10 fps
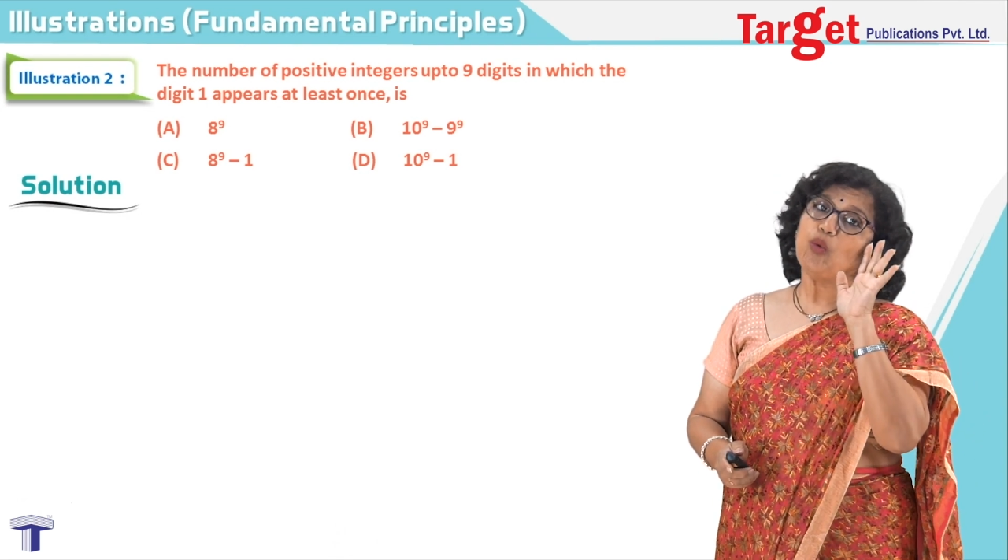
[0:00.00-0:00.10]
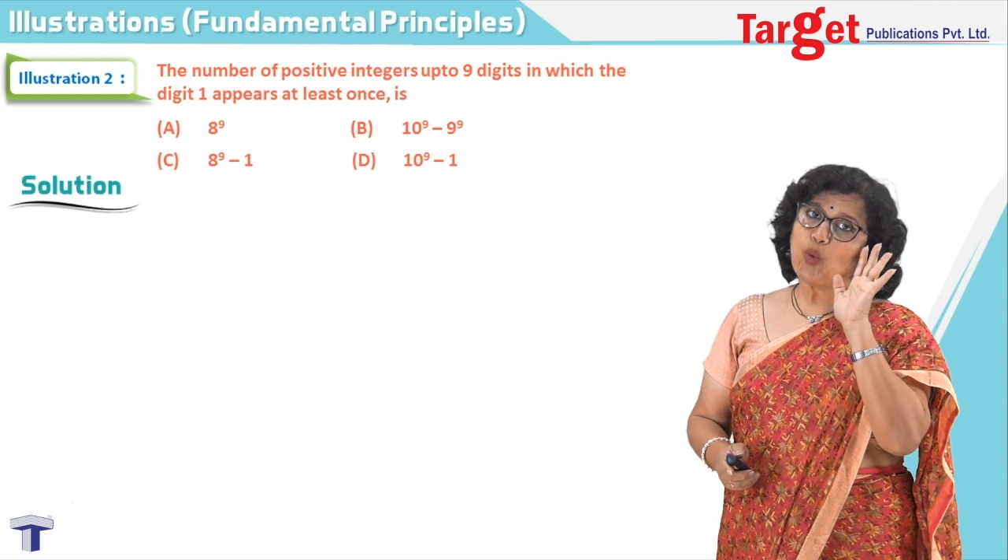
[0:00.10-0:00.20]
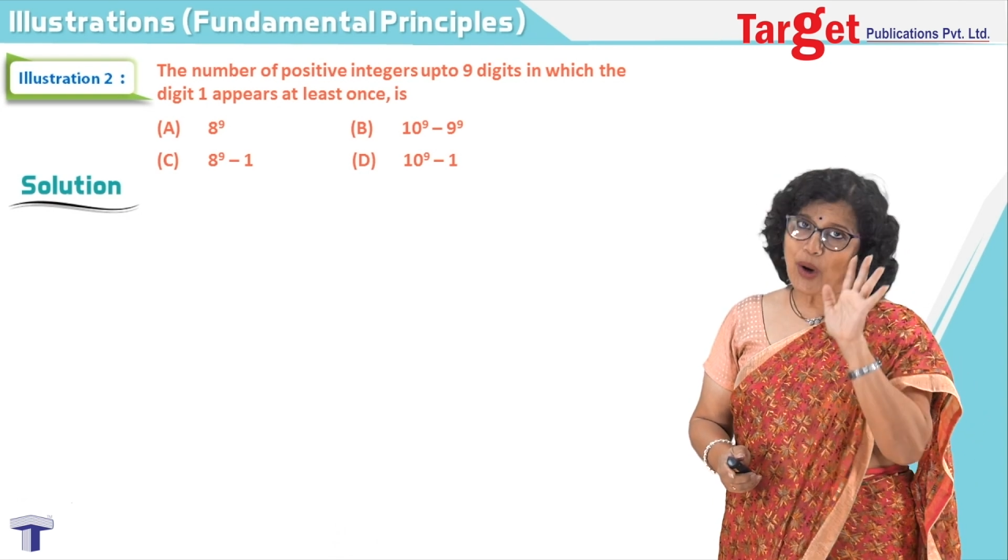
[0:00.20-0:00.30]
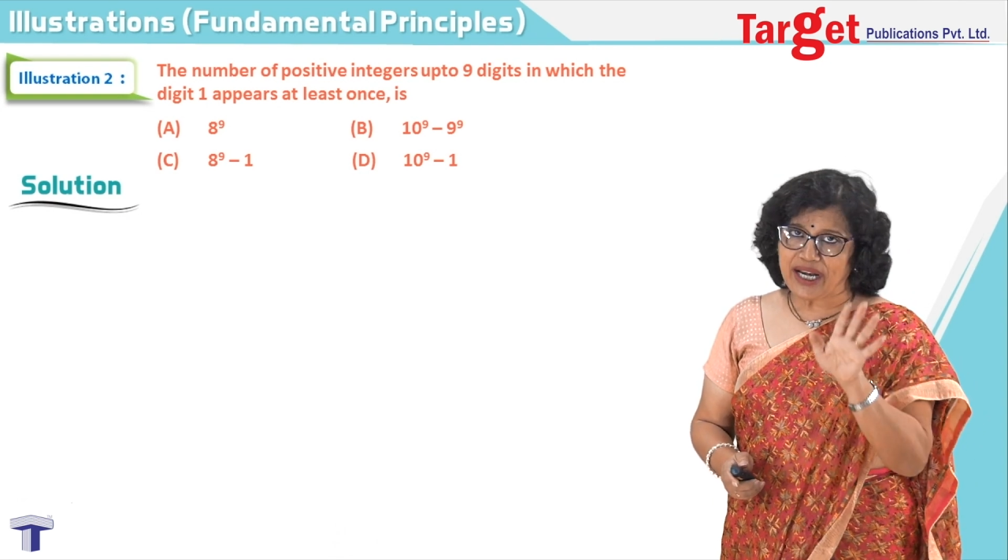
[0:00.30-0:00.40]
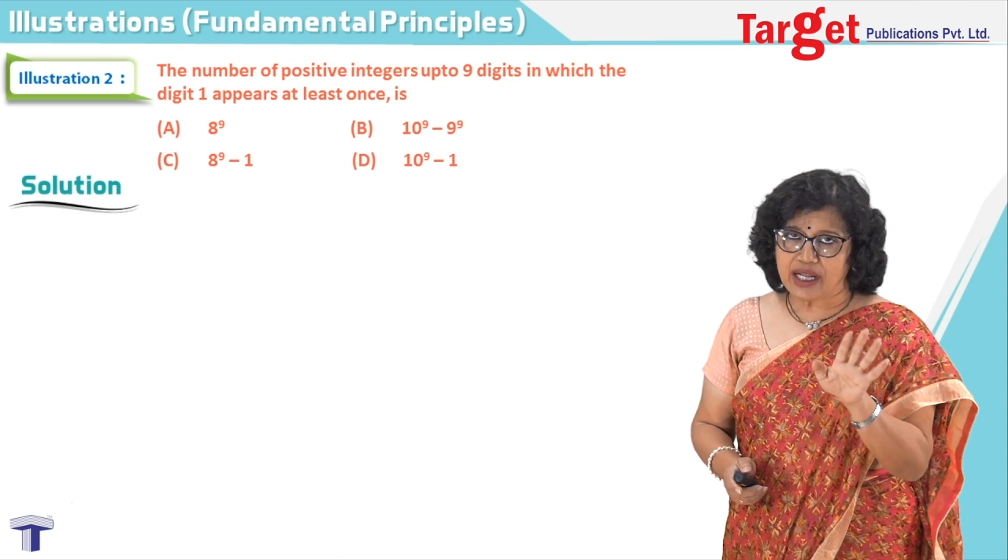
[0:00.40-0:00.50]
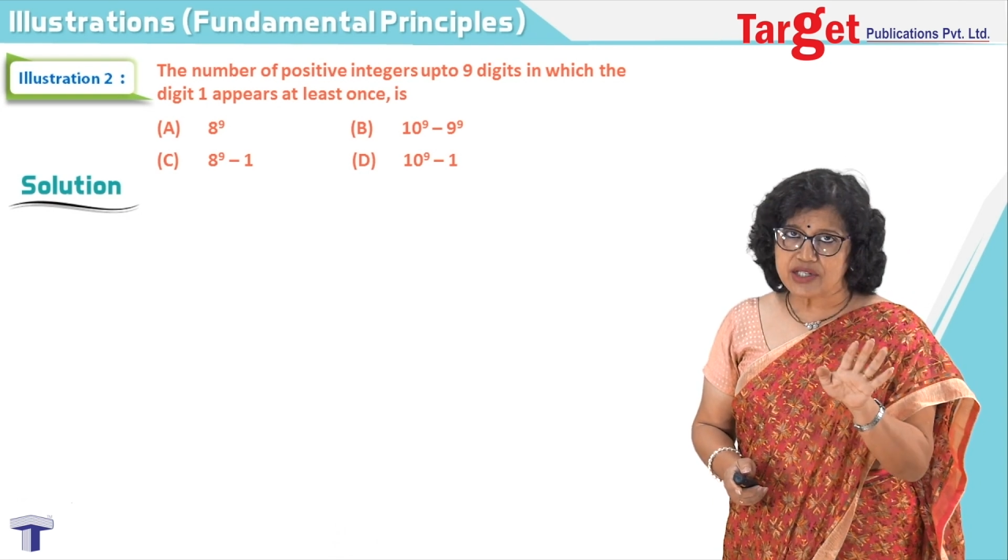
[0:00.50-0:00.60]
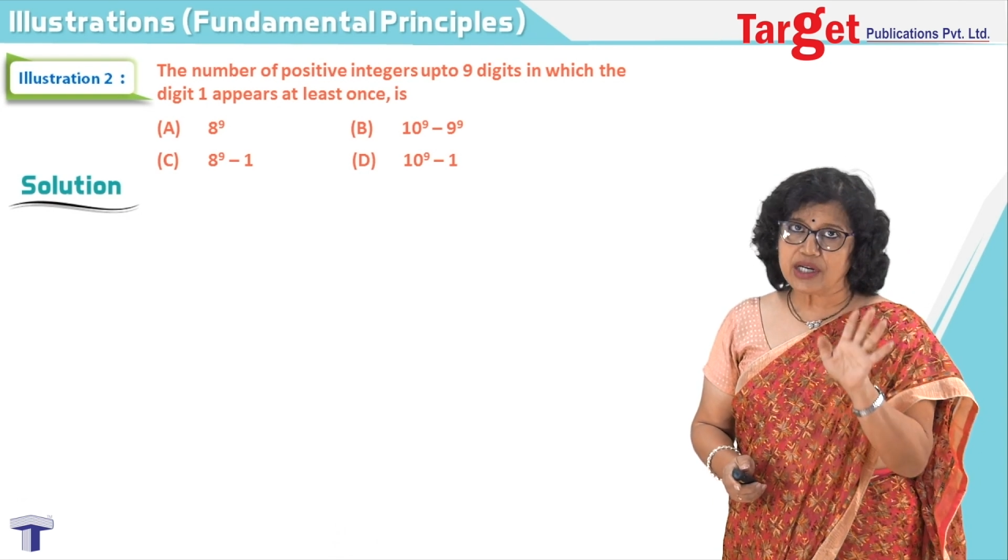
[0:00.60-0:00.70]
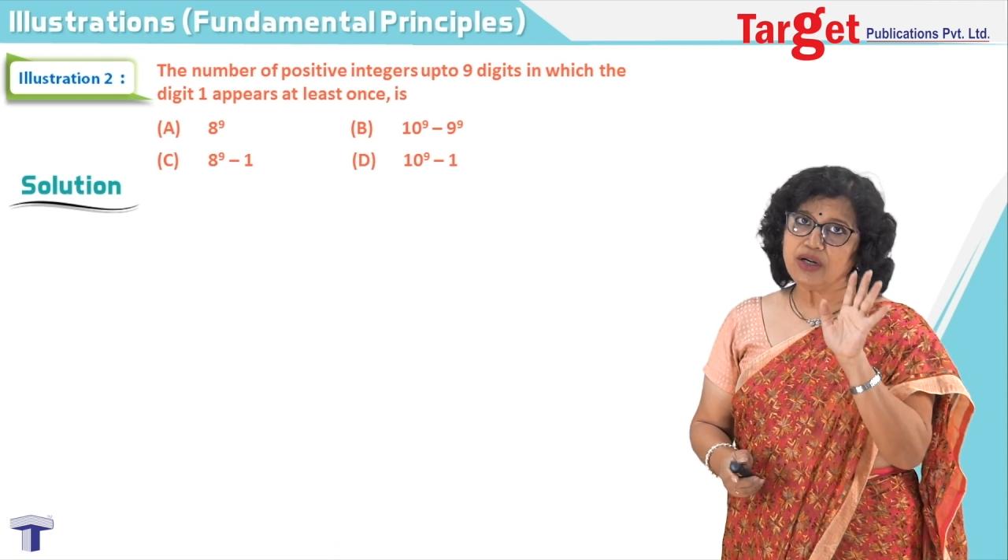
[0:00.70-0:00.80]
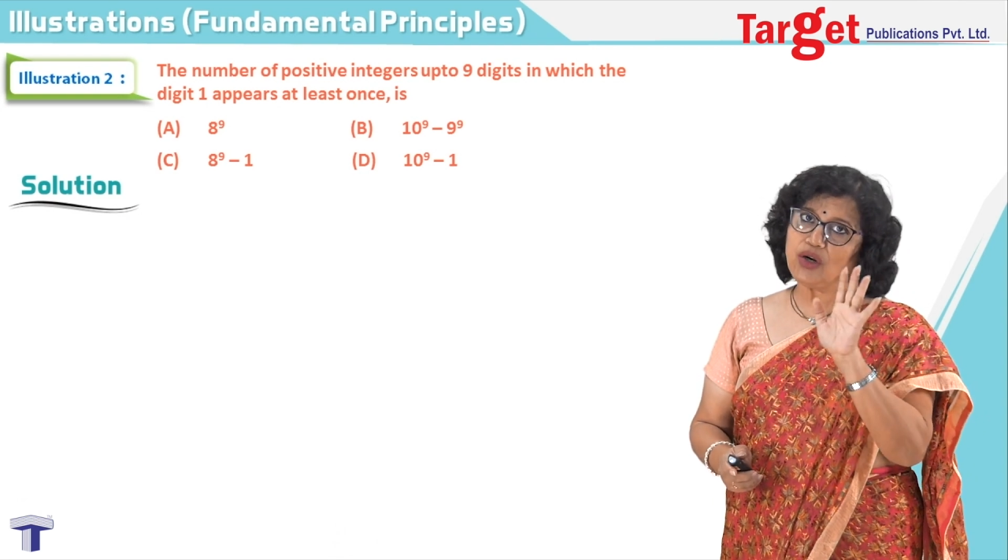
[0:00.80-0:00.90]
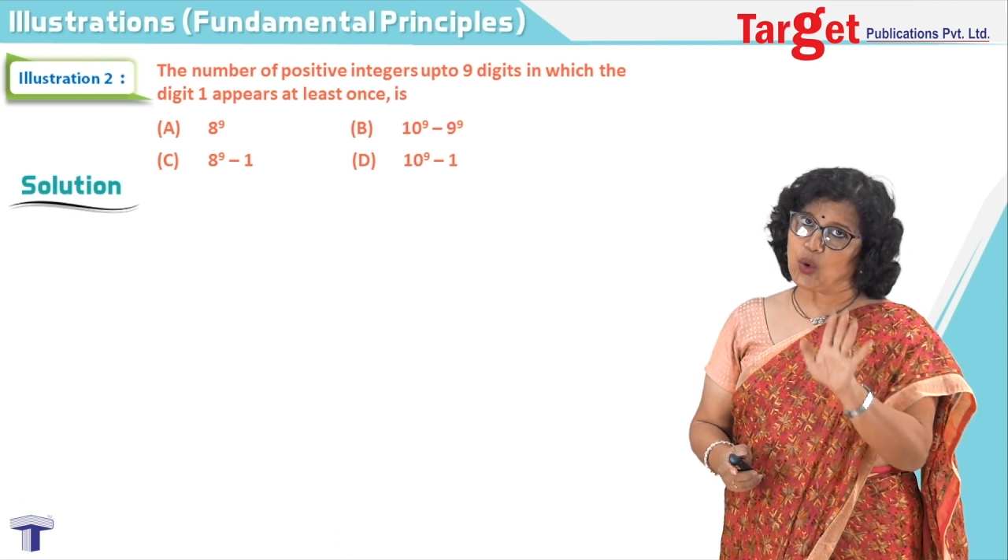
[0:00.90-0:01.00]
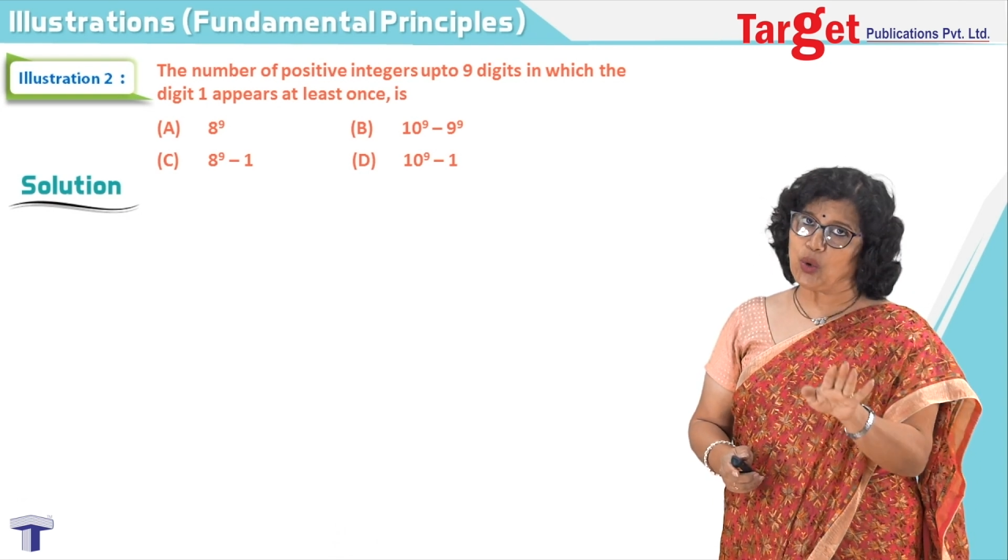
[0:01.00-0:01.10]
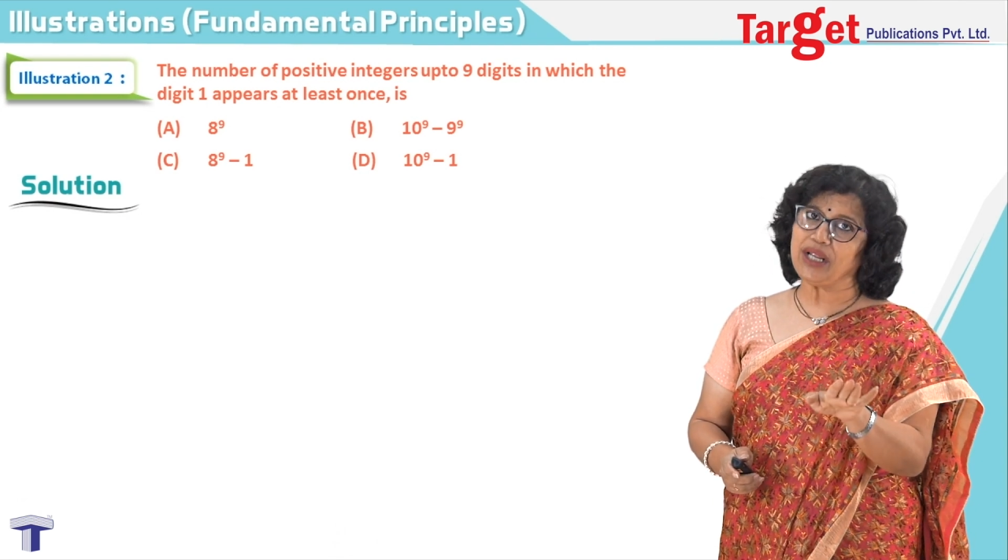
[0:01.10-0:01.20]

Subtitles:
1 digit, 2